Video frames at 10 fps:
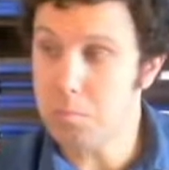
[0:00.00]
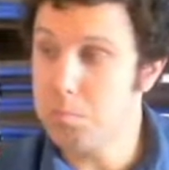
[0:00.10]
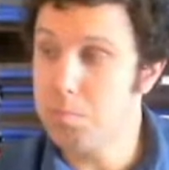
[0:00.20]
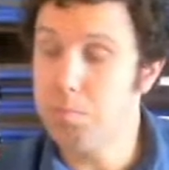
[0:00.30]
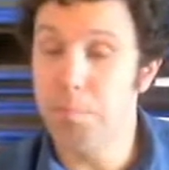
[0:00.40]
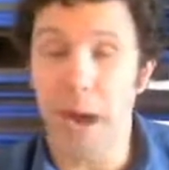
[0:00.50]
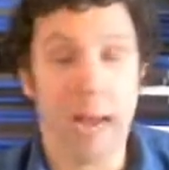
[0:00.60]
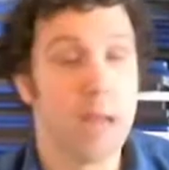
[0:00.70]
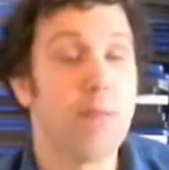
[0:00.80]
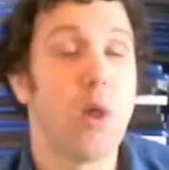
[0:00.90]

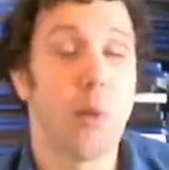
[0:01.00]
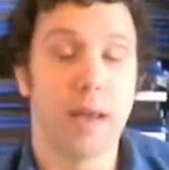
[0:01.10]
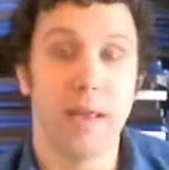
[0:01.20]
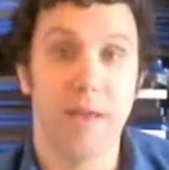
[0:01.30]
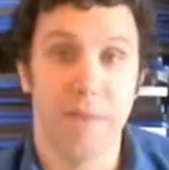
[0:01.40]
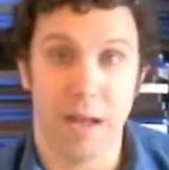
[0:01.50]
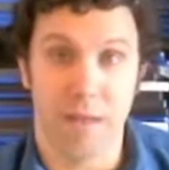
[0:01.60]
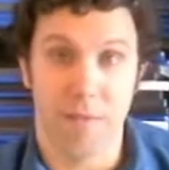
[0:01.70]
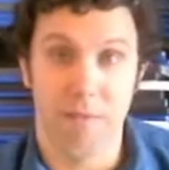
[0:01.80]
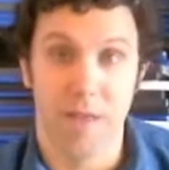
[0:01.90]
mind-blowingly
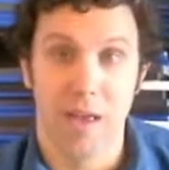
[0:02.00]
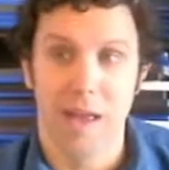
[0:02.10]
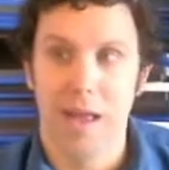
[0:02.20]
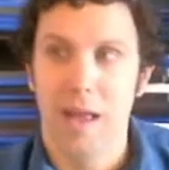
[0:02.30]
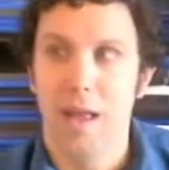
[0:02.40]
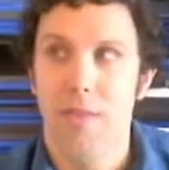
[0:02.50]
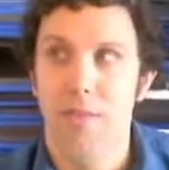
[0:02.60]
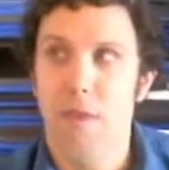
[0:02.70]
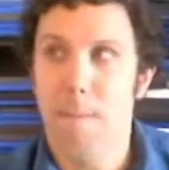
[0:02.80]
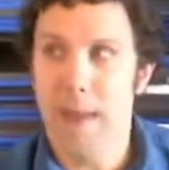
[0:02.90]
effective.
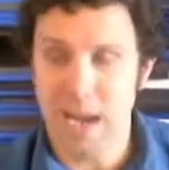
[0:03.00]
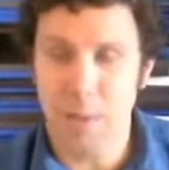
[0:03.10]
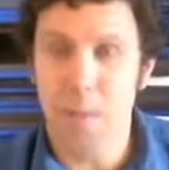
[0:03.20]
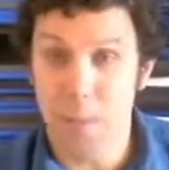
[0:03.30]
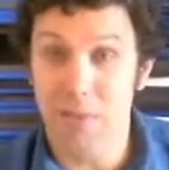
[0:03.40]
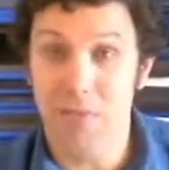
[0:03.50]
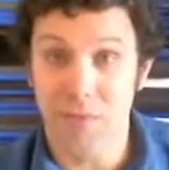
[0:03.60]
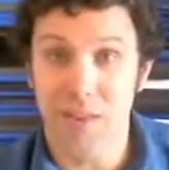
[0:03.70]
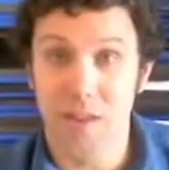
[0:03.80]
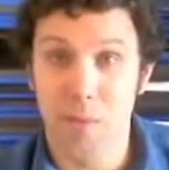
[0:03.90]
The makeup in this
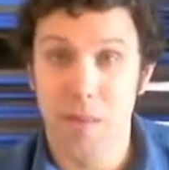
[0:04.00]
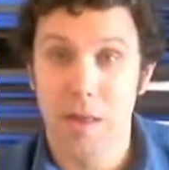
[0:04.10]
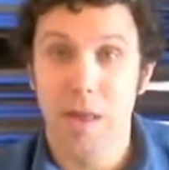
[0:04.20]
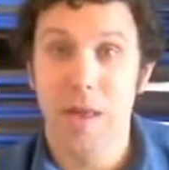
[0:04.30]
film